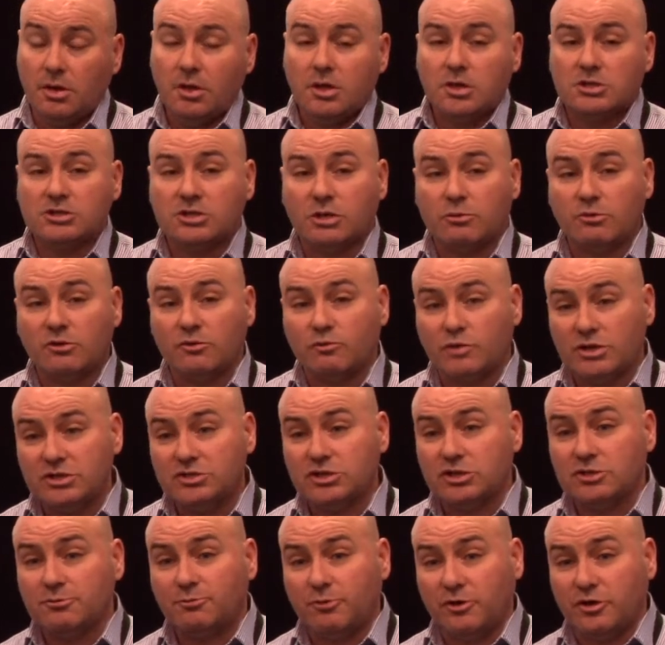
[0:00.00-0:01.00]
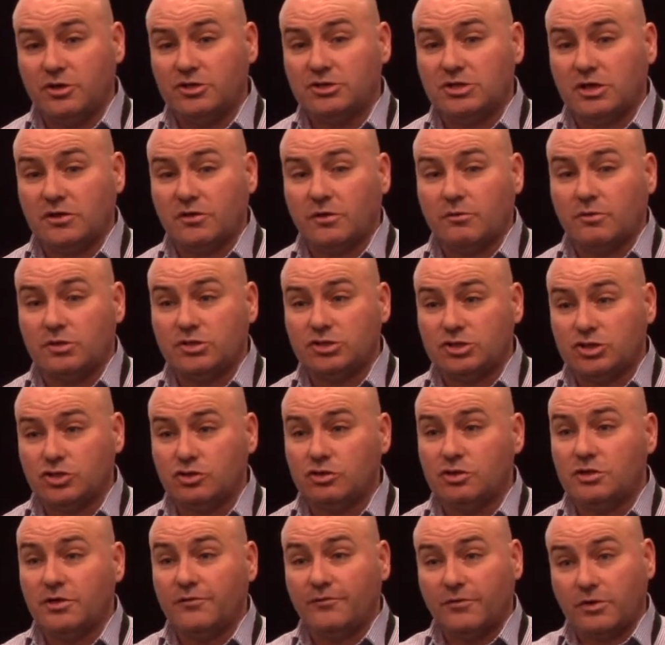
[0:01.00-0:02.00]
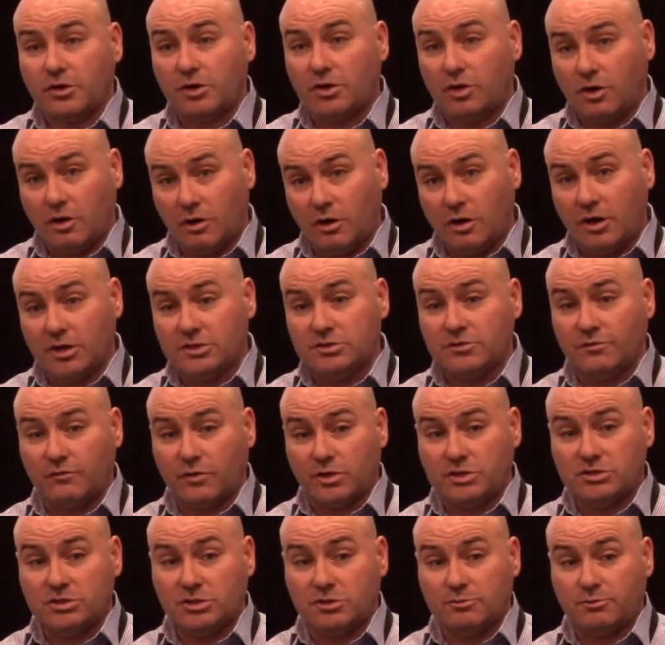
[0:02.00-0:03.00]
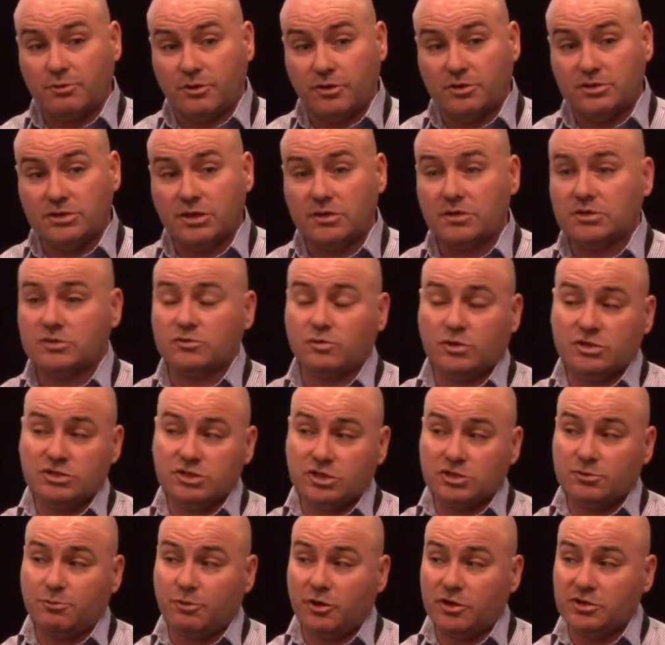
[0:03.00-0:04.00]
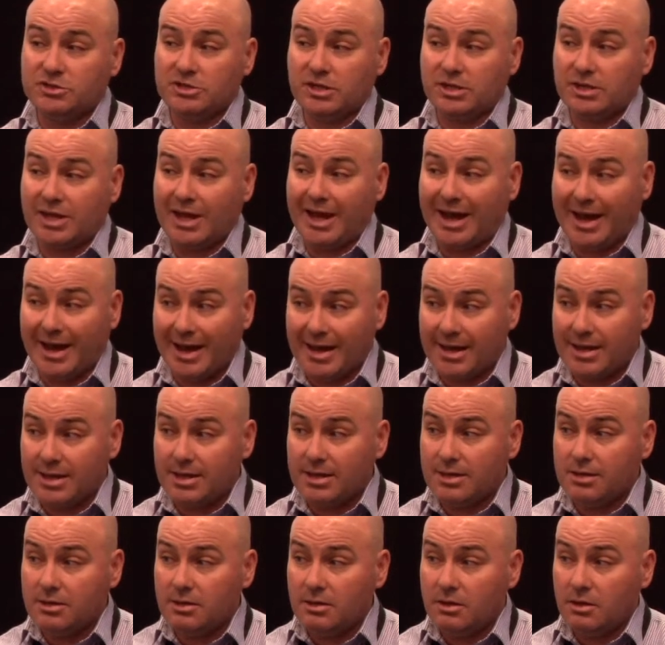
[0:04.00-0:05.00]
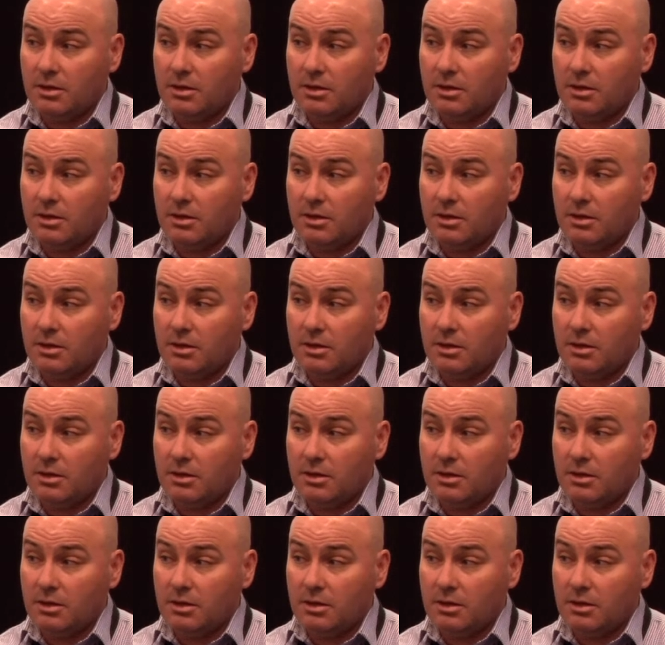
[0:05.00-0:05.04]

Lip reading: So with research project, there are 2 different kinds of research project. There's research project A,